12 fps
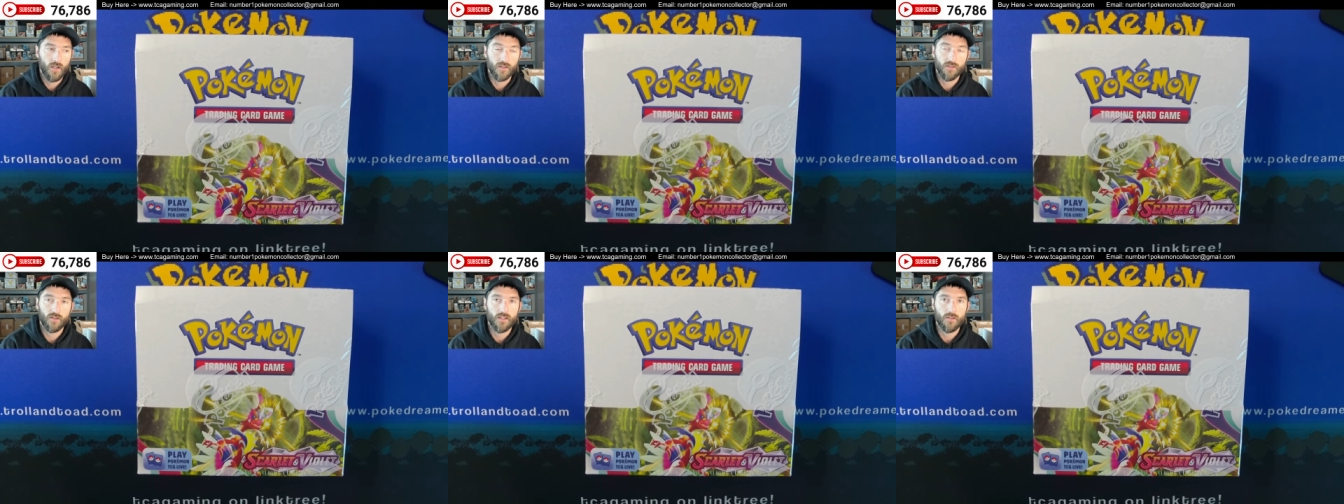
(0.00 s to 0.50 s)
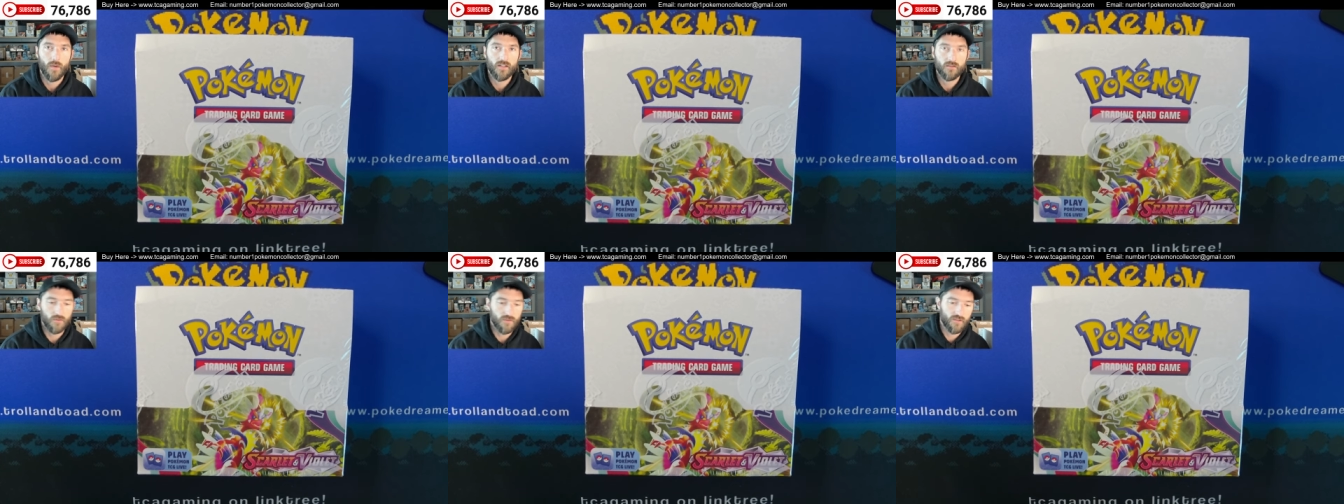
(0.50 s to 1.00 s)
Still got the
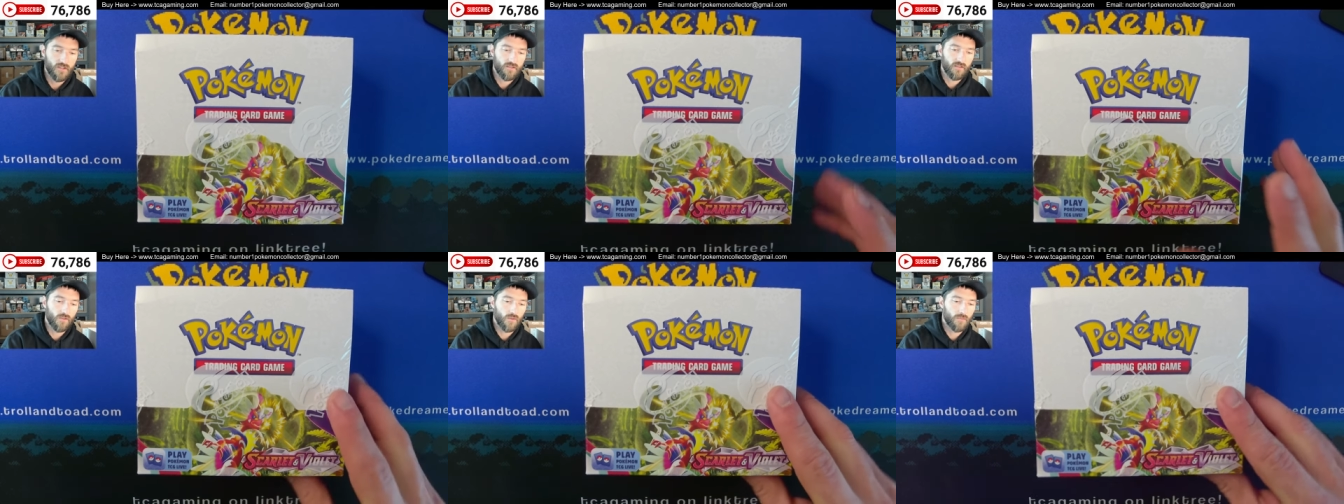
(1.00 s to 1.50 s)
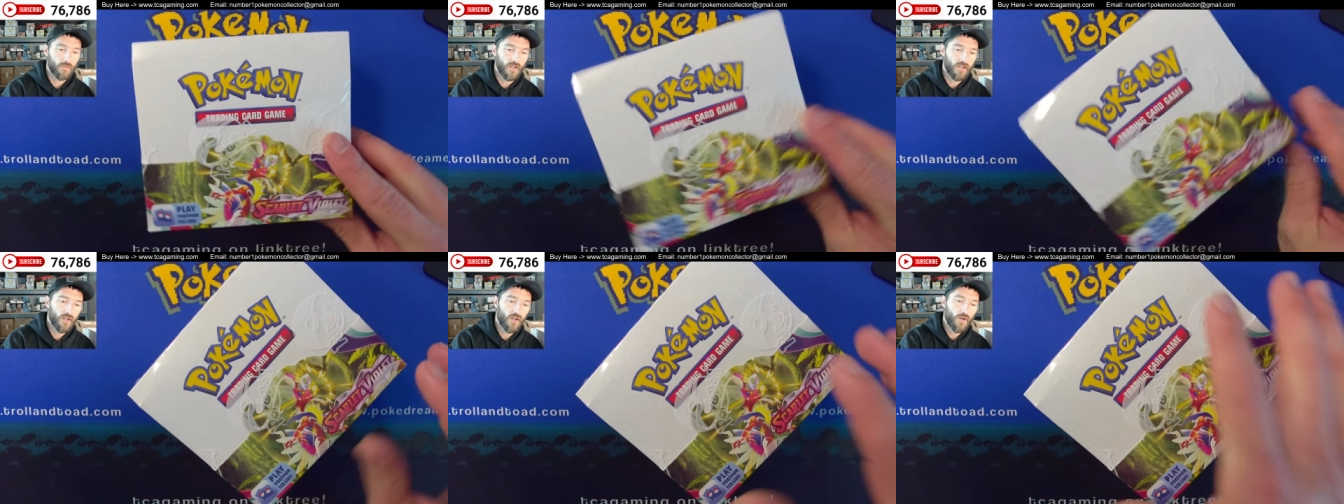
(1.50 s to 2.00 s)
basketball season going,
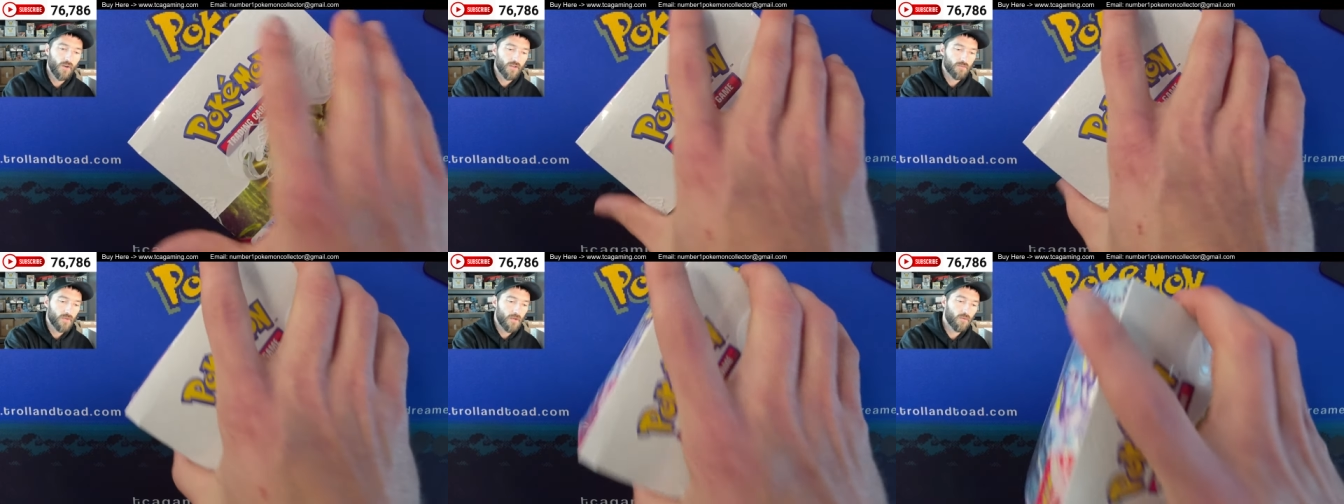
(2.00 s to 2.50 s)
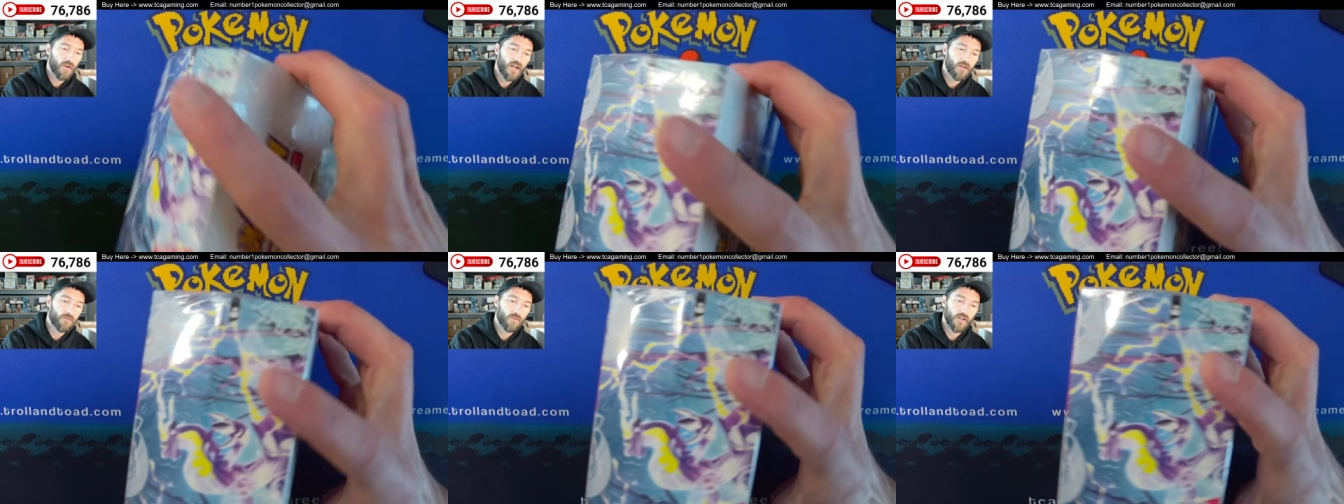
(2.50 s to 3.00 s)
but who knows? Maybe we'll
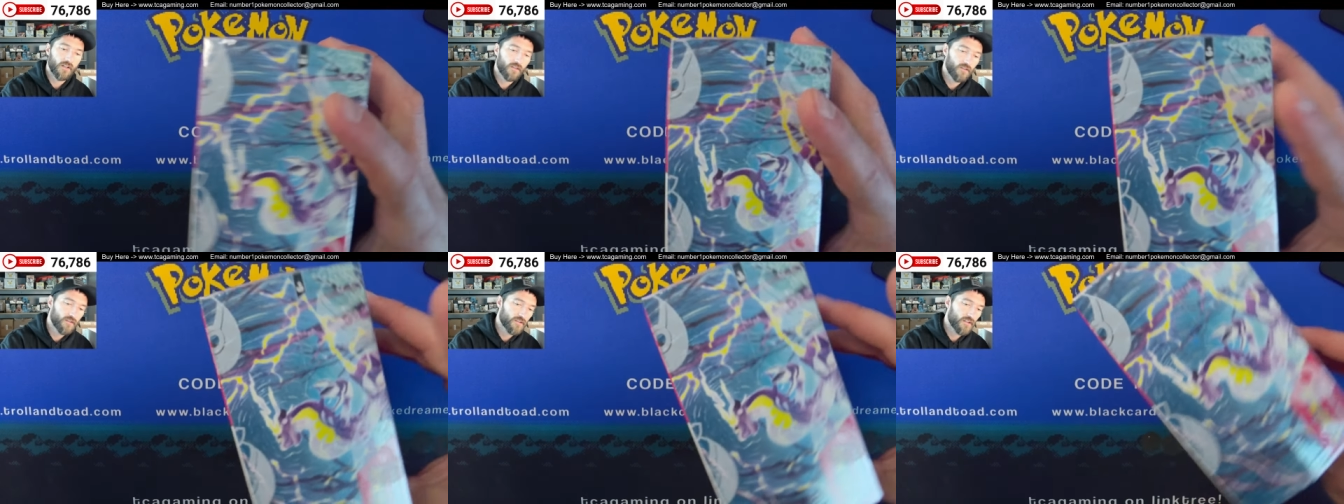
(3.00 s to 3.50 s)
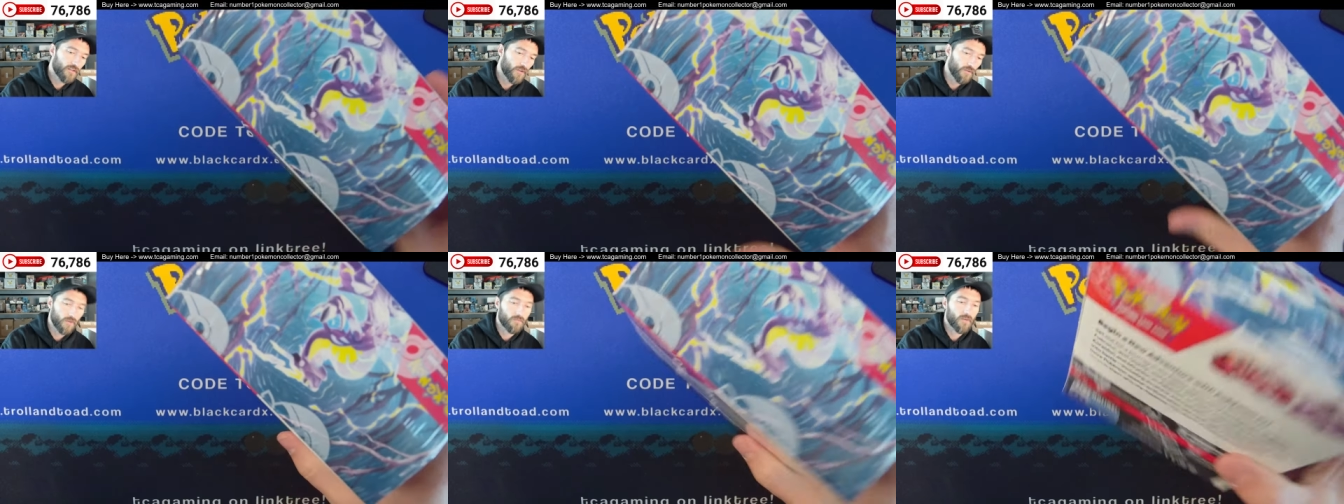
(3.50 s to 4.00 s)
have one. You just never
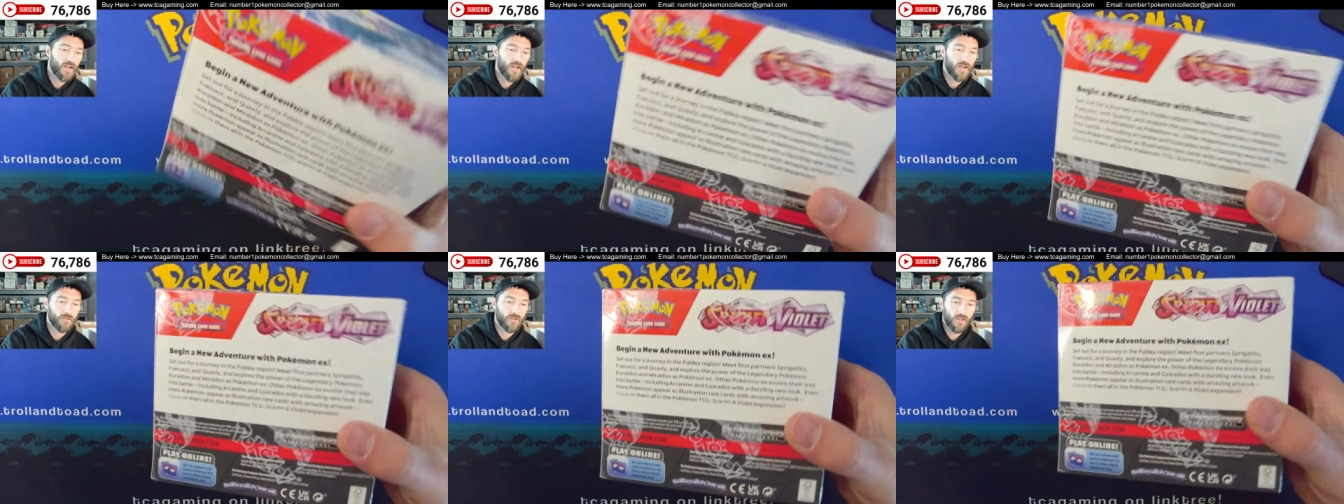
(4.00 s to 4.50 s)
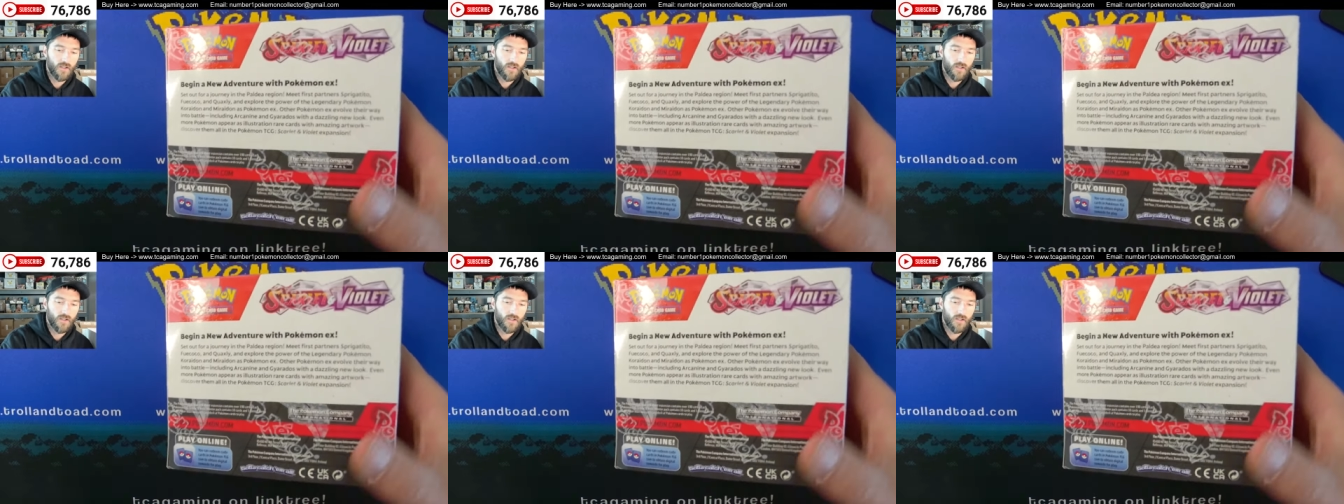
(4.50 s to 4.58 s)
know what might happen.